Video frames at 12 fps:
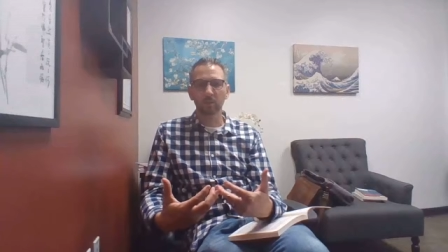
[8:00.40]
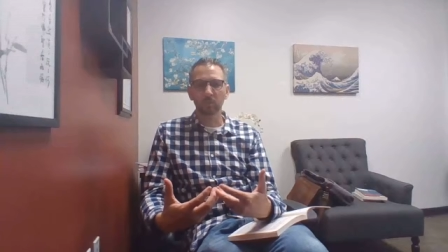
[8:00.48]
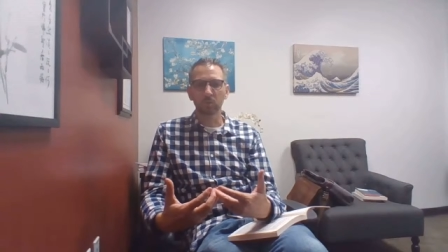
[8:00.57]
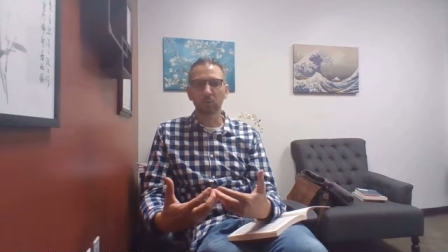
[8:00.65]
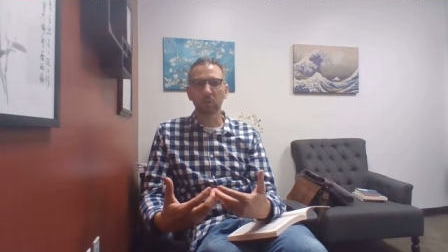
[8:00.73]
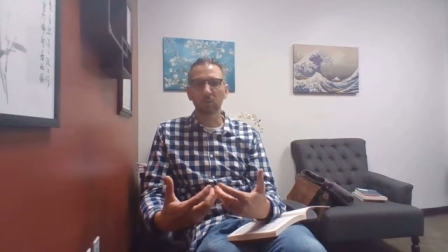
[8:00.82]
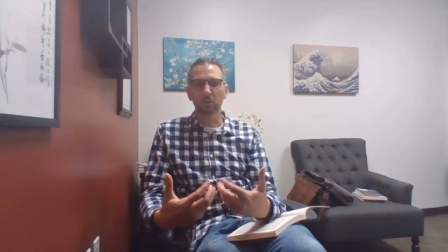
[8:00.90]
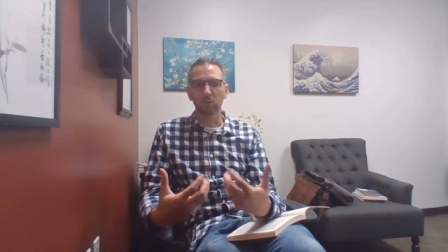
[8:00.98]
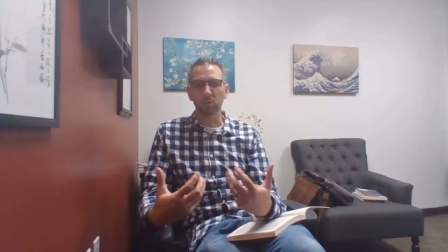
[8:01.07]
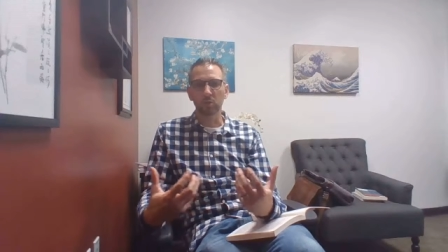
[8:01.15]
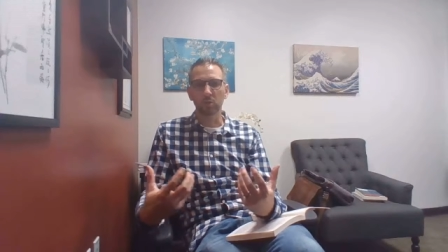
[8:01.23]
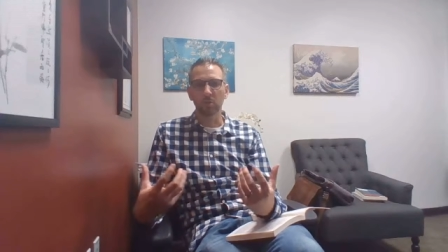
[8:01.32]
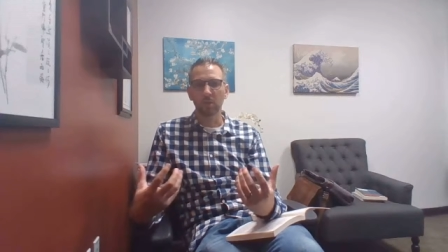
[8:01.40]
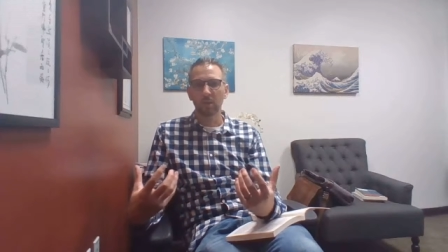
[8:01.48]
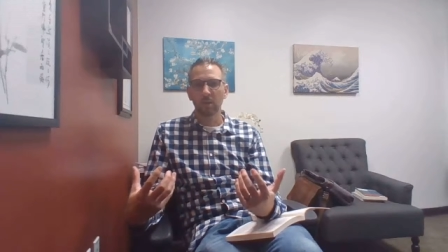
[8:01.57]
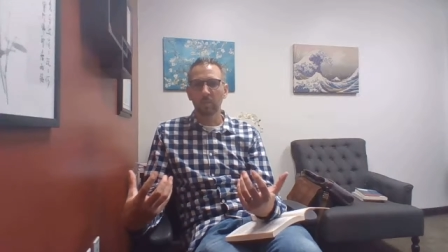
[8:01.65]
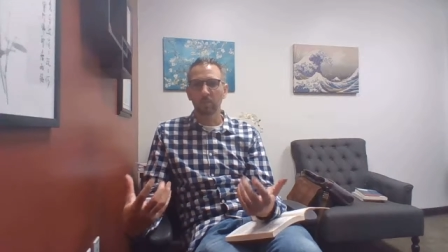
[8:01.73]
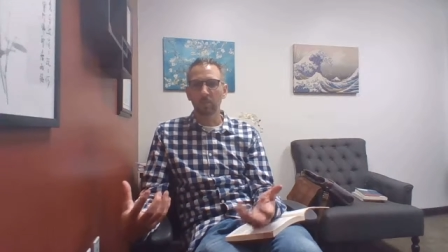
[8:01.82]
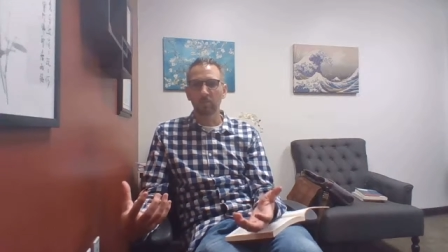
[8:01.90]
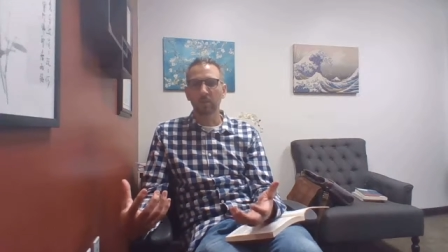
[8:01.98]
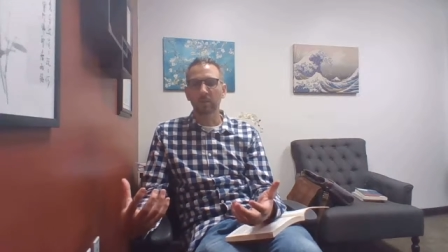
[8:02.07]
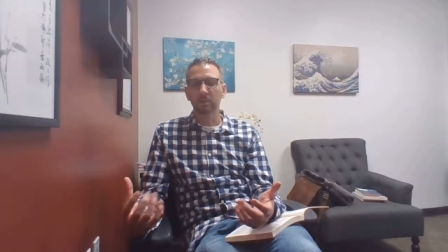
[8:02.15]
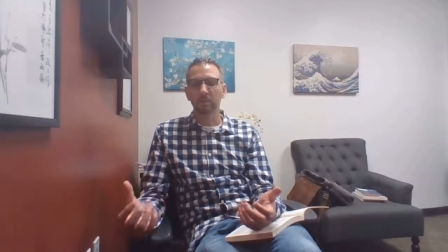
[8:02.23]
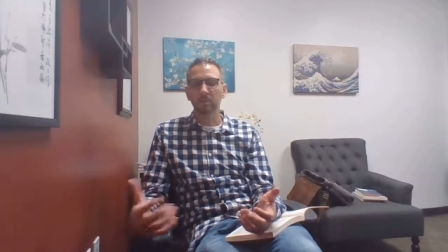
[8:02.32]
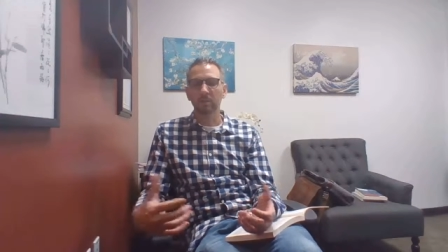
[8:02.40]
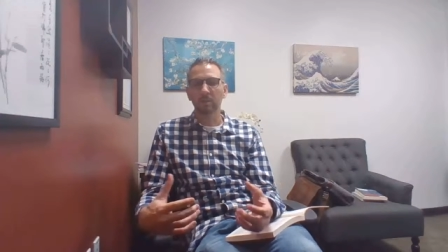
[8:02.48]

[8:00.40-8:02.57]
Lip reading: between the two perspectives.